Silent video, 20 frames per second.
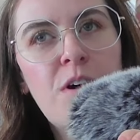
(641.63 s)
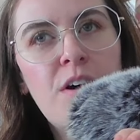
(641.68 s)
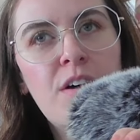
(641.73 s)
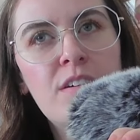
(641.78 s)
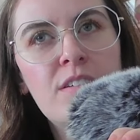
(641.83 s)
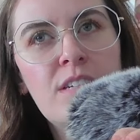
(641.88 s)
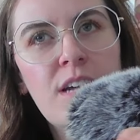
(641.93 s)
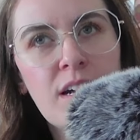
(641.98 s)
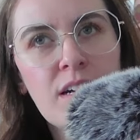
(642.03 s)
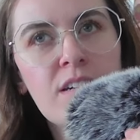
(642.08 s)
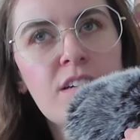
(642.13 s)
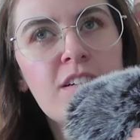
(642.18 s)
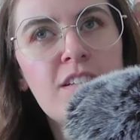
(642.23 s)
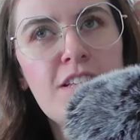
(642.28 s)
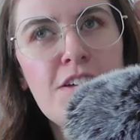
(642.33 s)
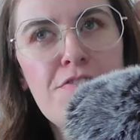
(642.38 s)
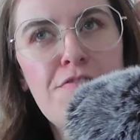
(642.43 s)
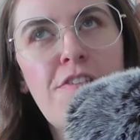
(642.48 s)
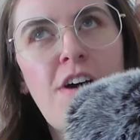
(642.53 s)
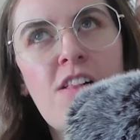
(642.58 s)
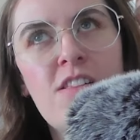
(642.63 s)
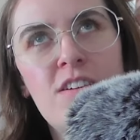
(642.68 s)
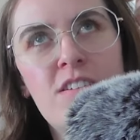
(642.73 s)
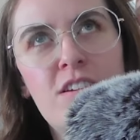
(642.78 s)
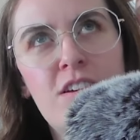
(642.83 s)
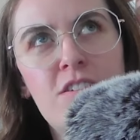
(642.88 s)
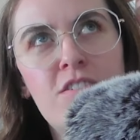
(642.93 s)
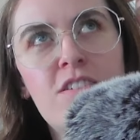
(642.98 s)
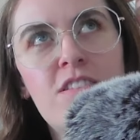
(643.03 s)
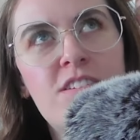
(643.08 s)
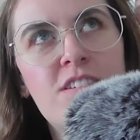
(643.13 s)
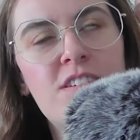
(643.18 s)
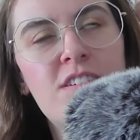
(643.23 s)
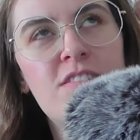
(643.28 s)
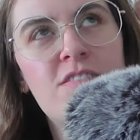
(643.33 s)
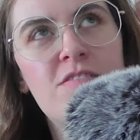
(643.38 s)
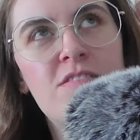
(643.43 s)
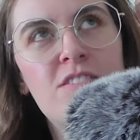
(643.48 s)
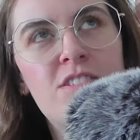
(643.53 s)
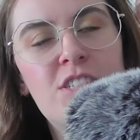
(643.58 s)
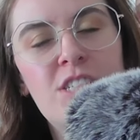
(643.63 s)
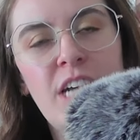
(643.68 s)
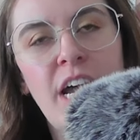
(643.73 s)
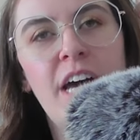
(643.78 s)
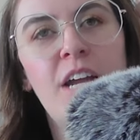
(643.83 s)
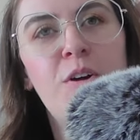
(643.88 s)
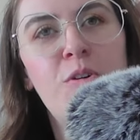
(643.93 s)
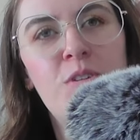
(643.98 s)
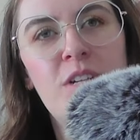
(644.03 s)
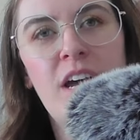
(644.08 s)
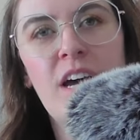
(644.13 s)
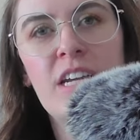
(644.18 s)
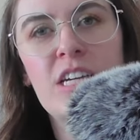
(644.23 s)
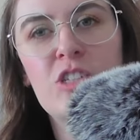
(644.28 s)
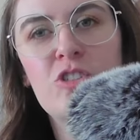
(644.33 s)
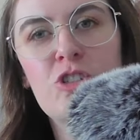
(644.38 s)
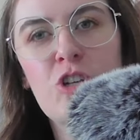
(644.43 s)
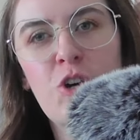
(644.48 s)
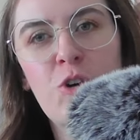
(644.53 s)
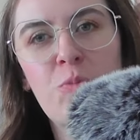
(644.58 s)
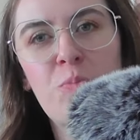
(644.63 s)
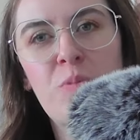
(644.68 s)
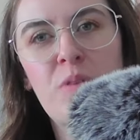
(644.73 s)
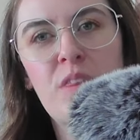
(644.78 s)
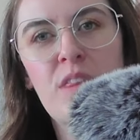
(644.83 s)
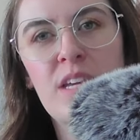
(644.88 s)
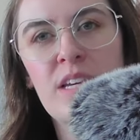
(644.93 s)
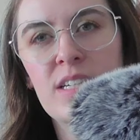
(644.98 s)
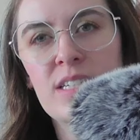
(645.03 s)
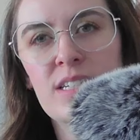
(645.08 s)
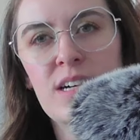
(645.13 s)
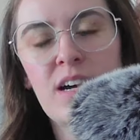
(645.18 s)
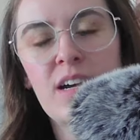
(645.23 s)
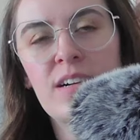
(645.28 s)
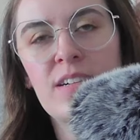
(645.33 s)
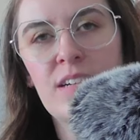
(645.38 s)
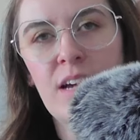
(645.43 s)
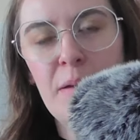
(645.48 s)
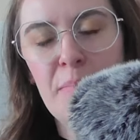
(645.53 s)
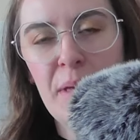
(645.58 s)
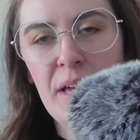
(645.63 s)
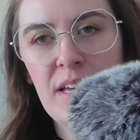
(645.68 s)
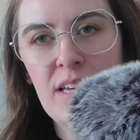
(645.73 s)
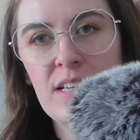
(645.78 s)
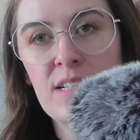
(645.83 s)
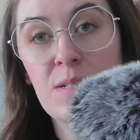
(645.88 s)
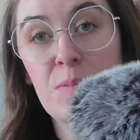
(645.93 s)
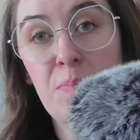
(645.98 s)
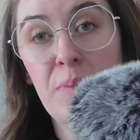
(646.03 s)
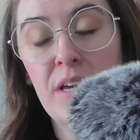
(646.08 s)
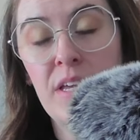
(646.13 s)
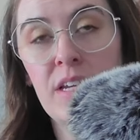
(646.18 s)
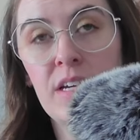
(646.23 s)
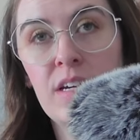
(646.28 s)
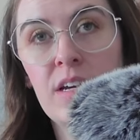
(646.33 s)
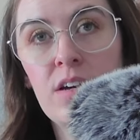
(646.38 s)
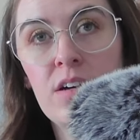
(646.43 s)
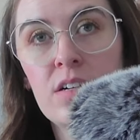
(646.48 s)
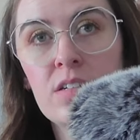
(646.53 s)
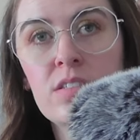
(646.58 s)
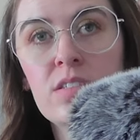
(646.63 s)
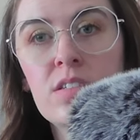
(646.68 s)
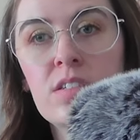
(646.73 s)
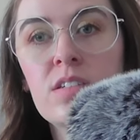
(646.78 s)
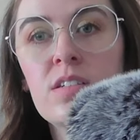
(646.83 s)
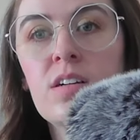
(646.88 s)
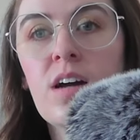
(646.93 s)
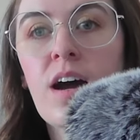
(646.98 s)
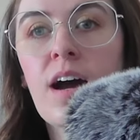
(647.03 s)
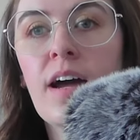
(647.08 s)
technically fallen under the Shadow Daddy trope the entire time that he's been a character,